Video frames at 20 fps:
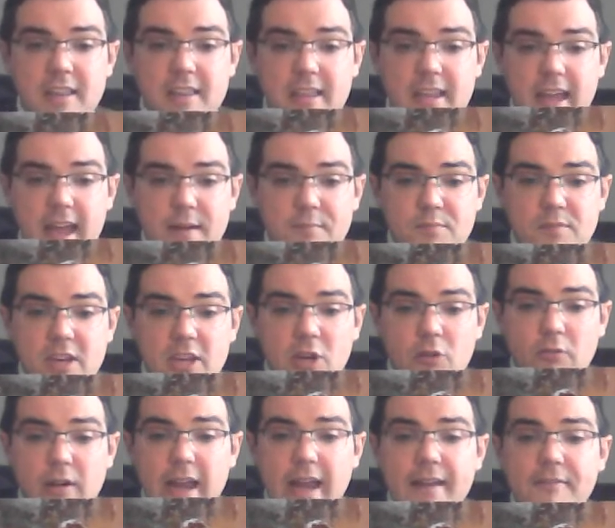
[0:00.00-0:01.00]
The empty
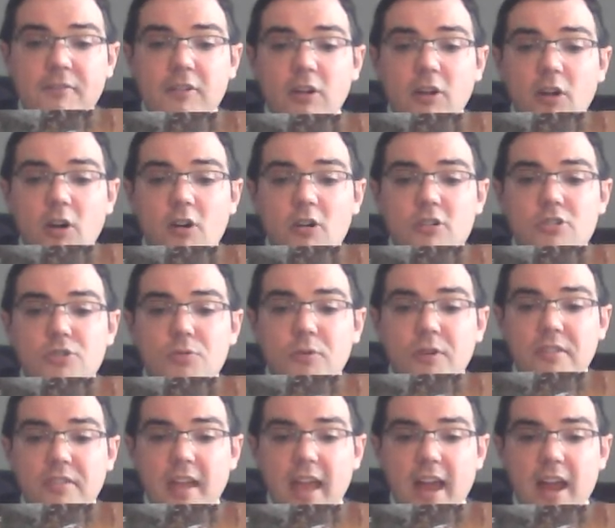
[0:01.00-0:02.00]
grave clothes
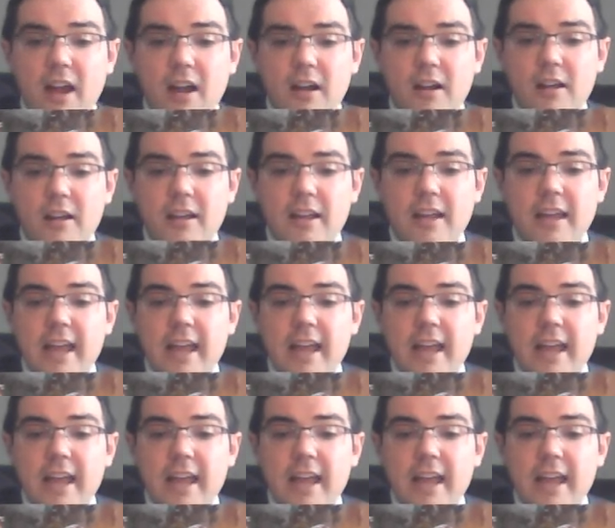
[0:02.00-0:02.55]
were there,